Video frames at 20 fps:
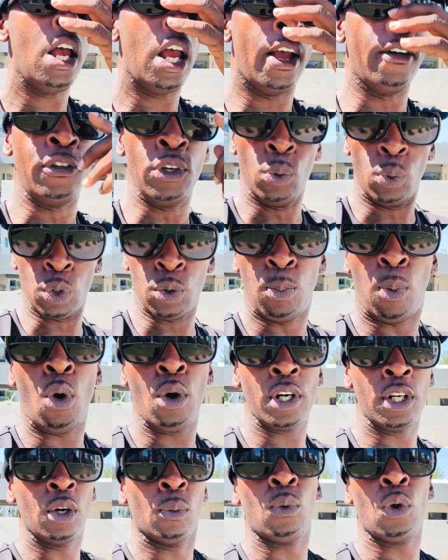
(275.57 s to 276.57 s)
If you was
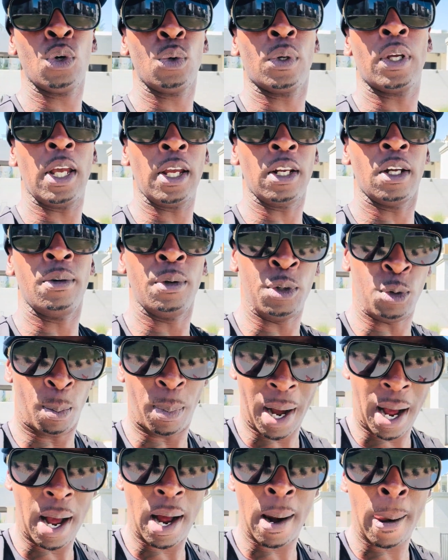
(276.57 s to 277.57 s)
born in the royal kingdom in
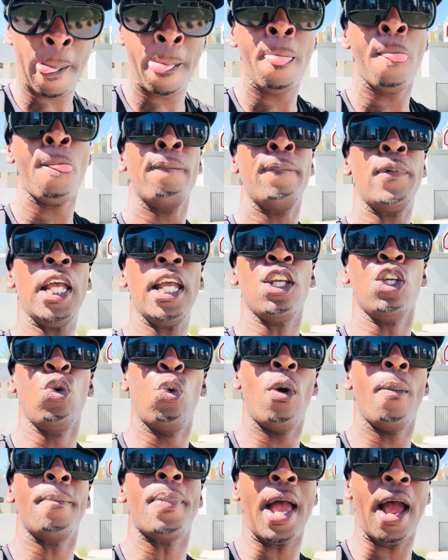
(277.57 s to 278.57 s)
Dubai and
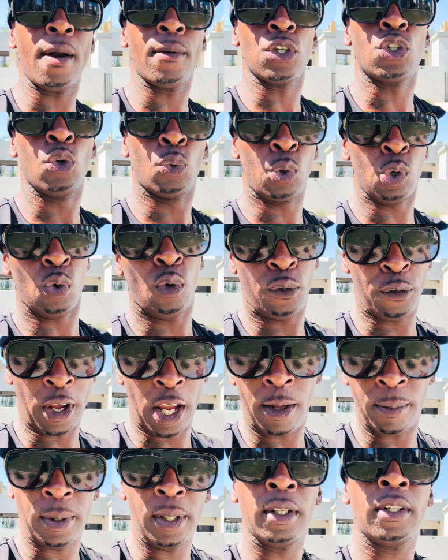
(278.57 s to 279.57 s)
you embarrassed the royal
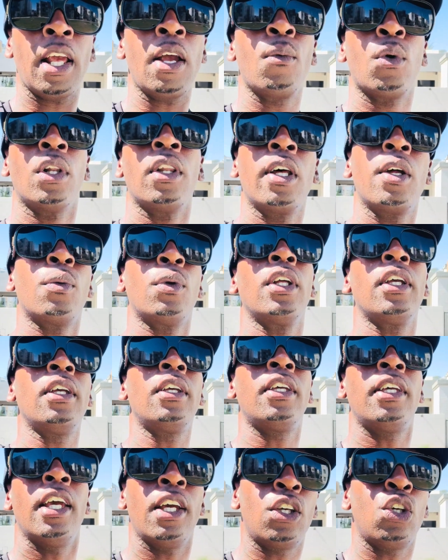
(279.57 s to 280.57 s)
family, they will literally
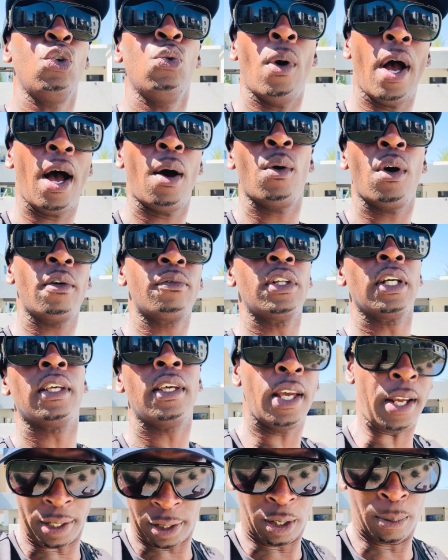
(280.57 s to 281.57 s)
kick you out of the
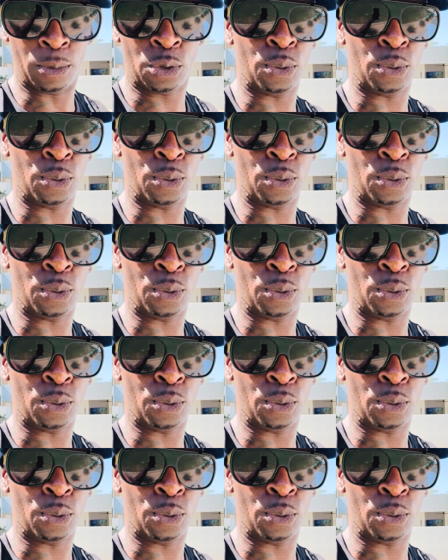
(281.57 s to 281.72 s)
kingdom.